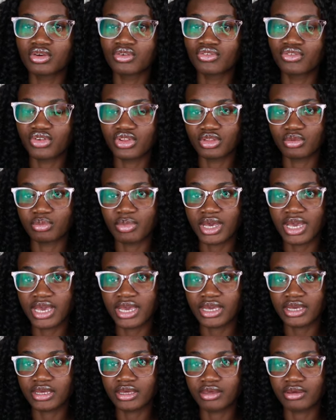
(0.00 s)
for the
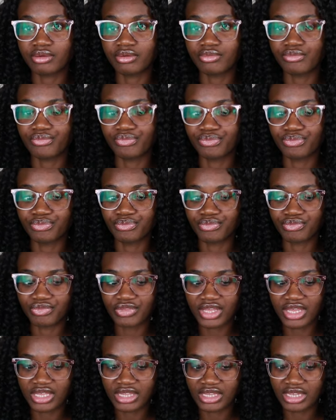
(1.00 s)
back,
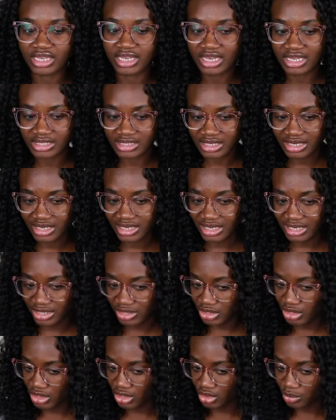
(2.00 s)
and then as I
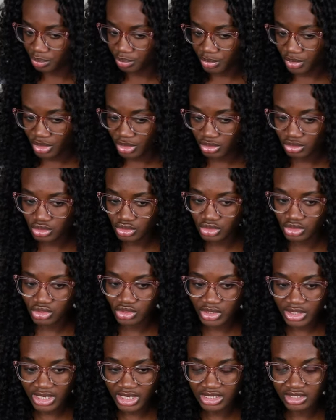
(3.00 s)
got up
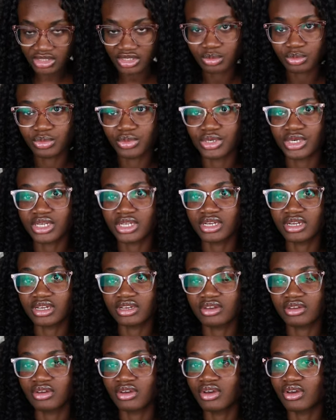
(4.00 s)
closer, I separated
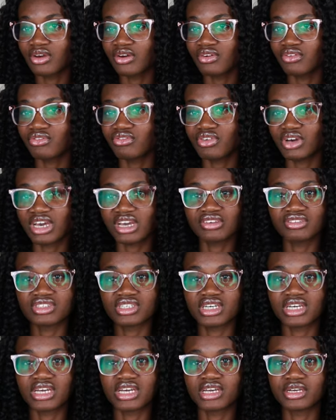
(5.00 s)
like 5
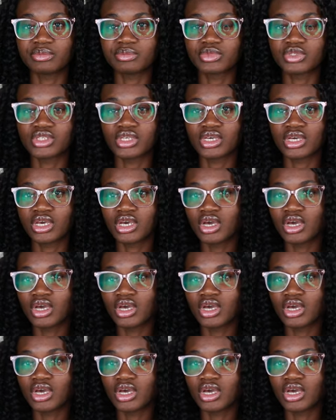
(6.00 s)
times.